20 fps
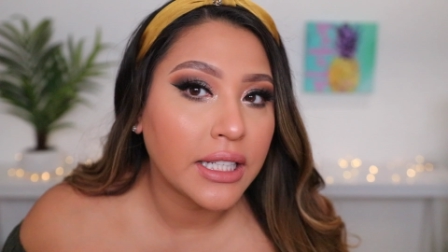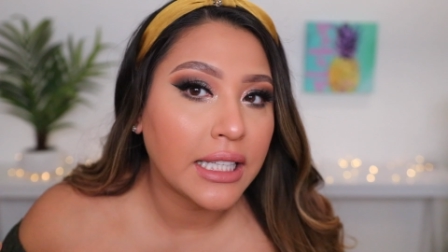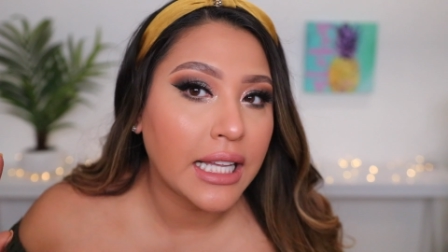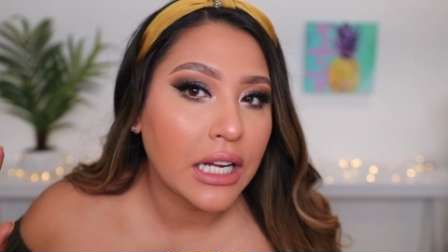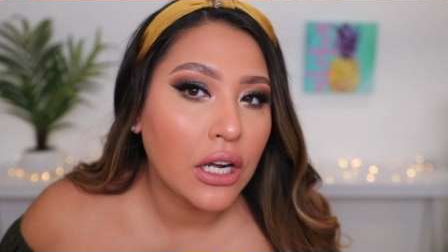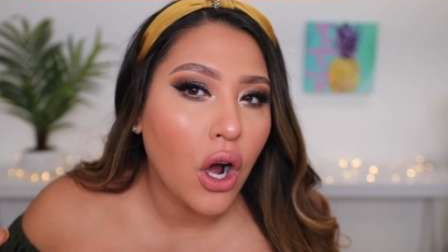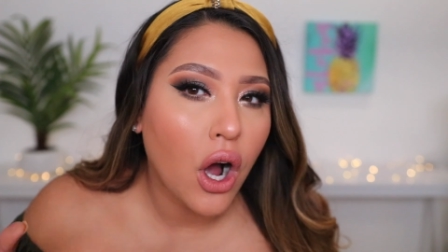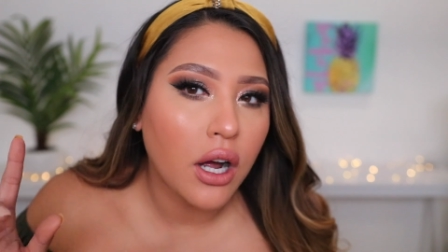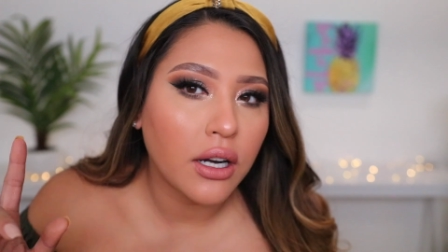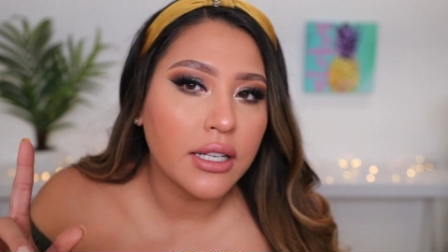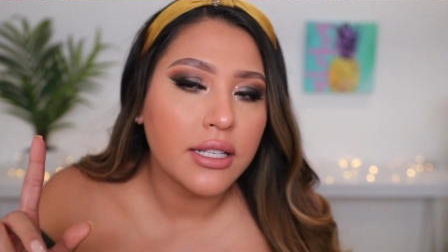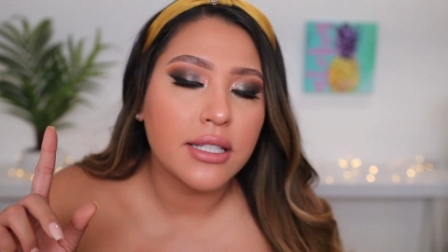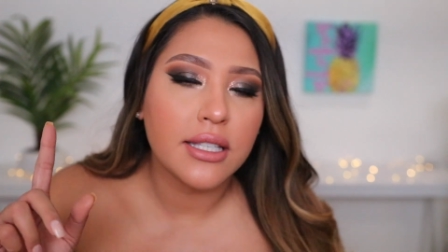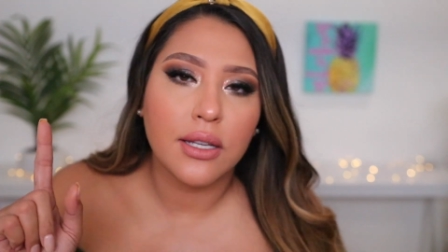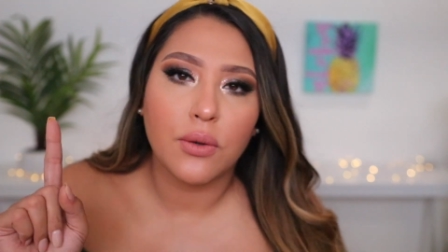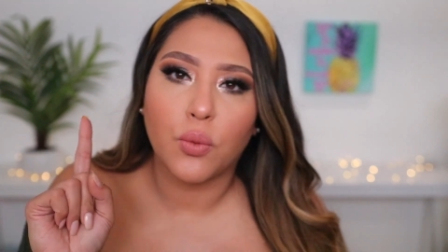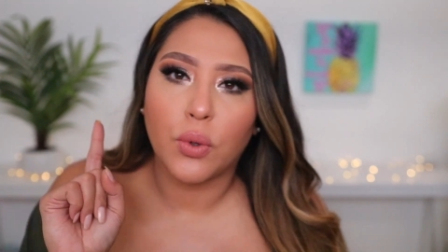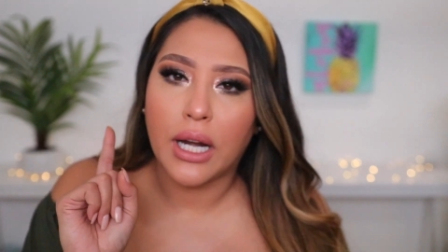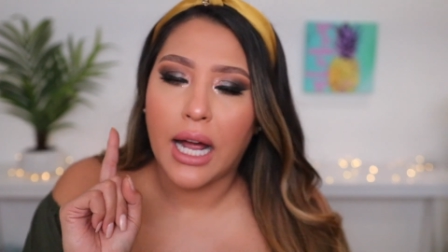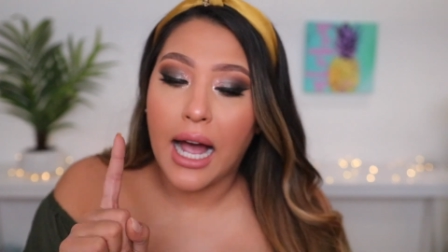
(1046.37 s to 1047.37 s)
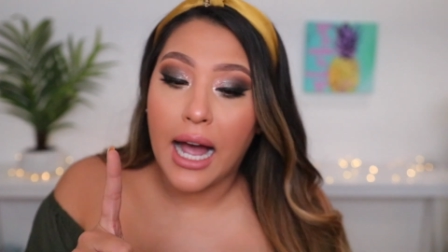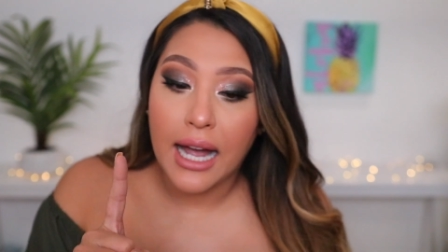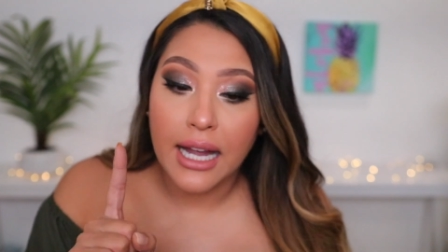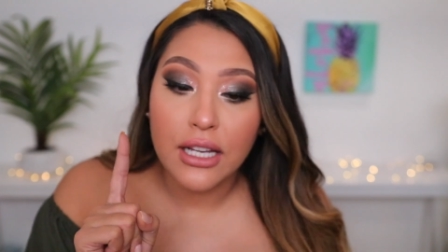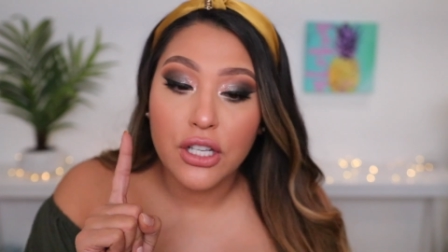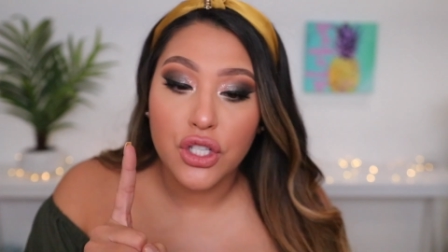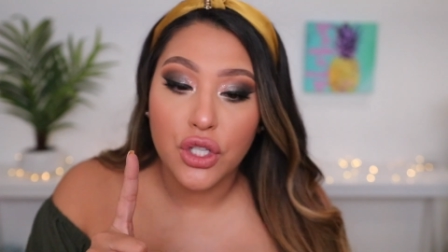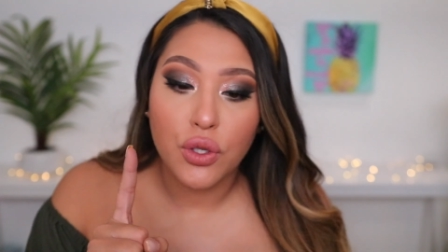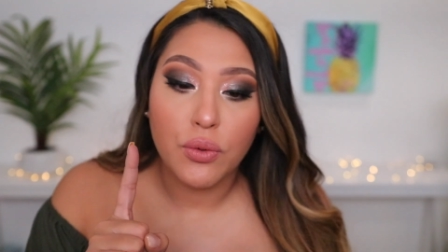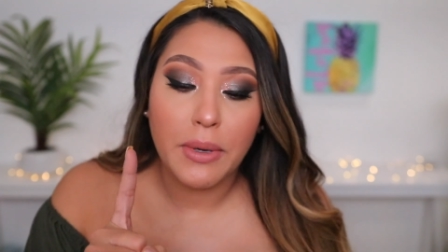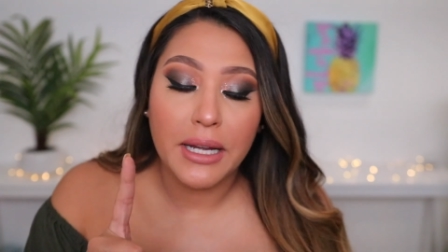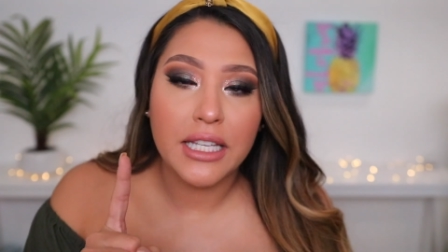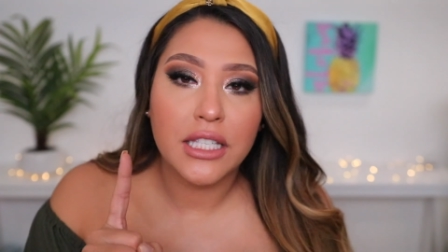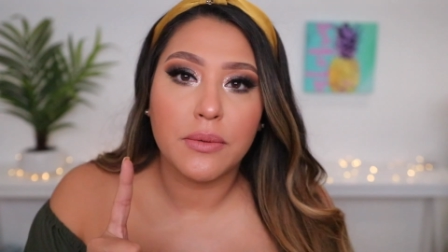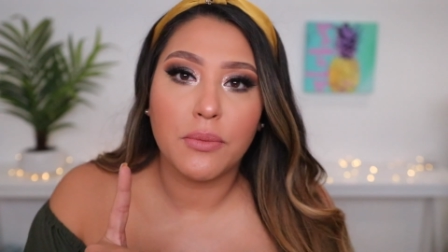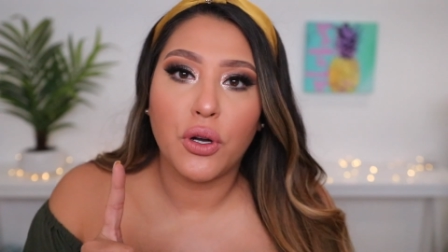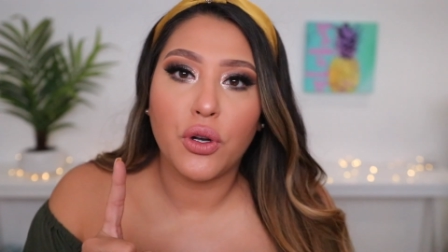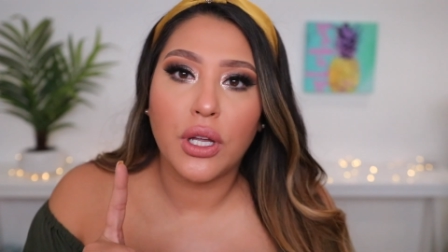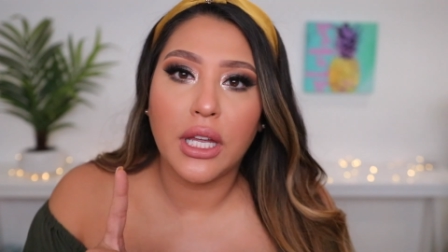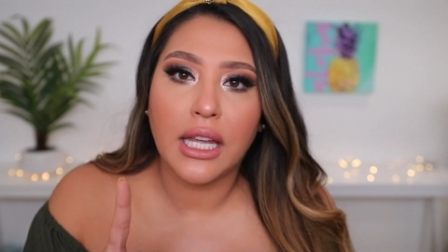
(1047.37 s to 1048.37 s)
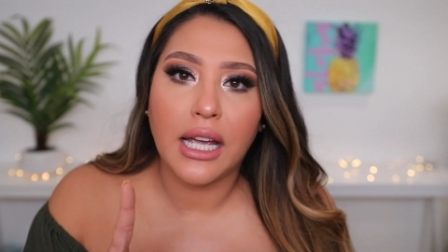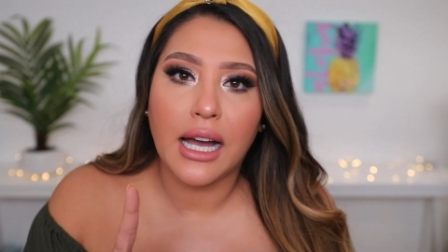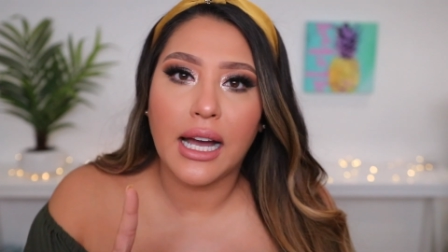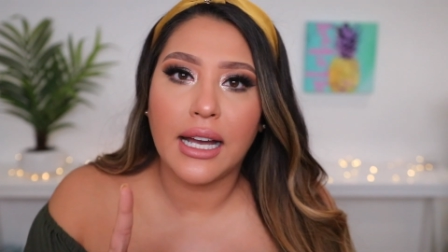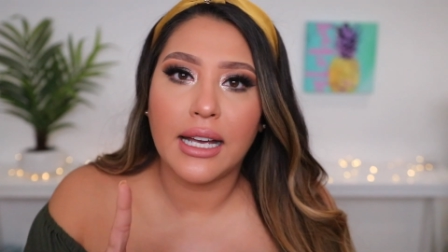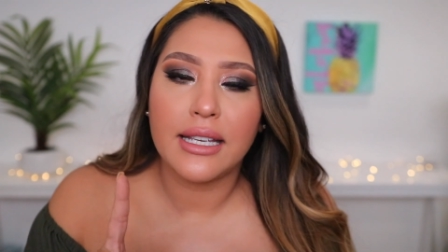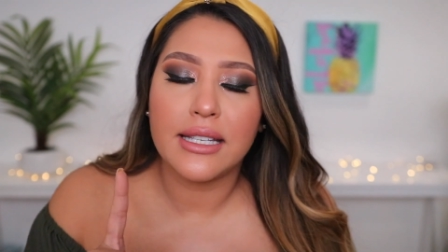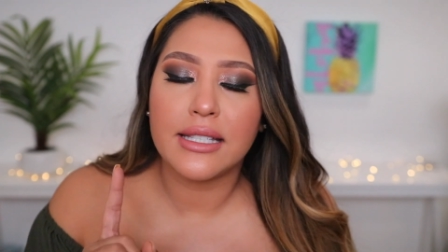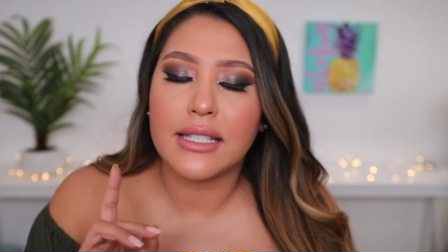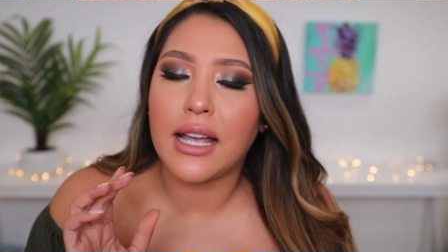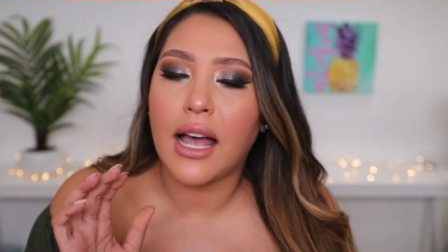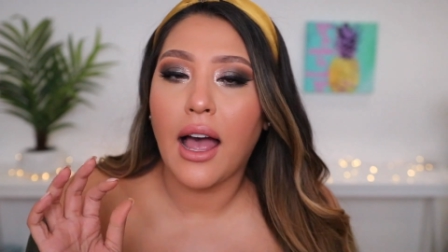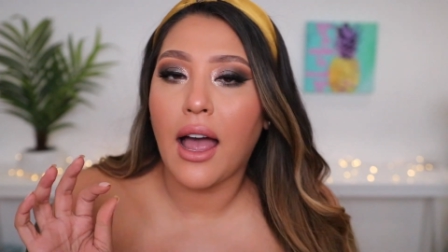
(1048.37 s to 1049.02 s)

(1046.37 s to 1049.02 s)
Like honestly, when I do my smoky eyes,